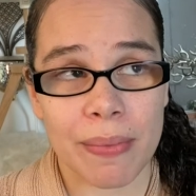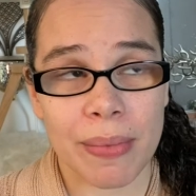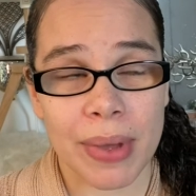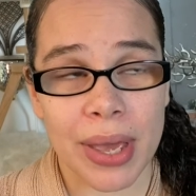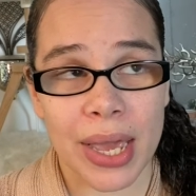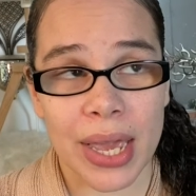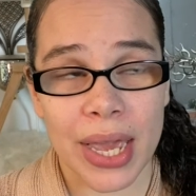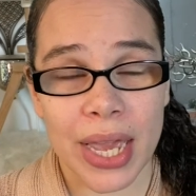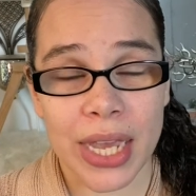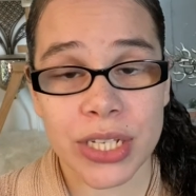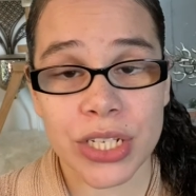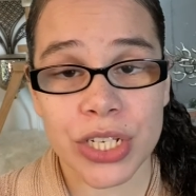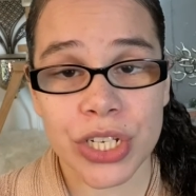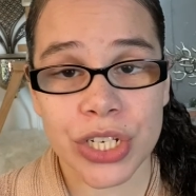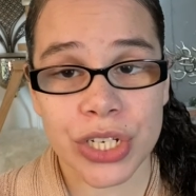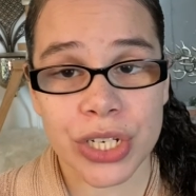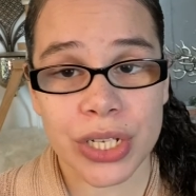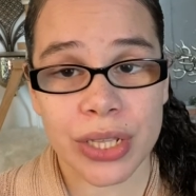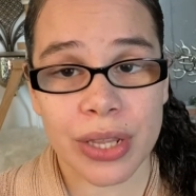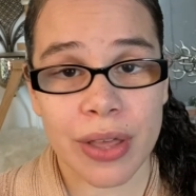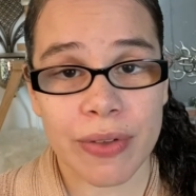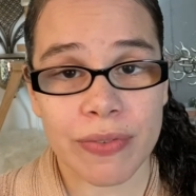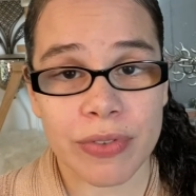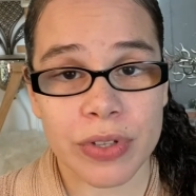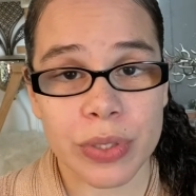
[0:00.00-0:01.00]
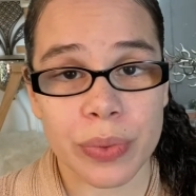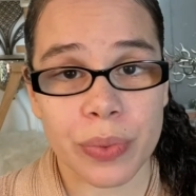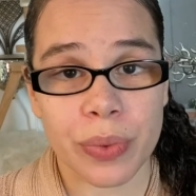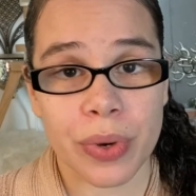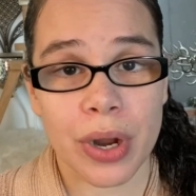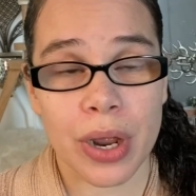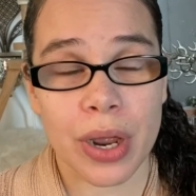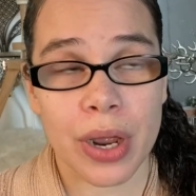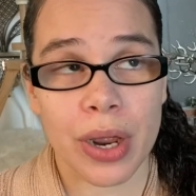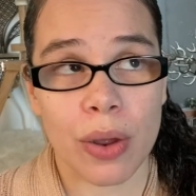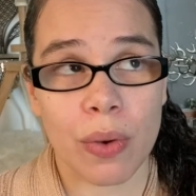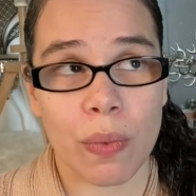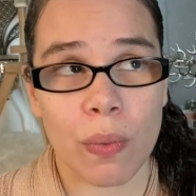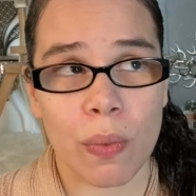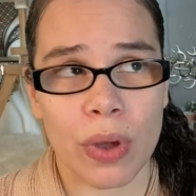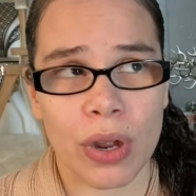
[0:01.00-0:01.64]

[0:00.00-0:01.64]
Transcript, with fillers: my HCG levels were at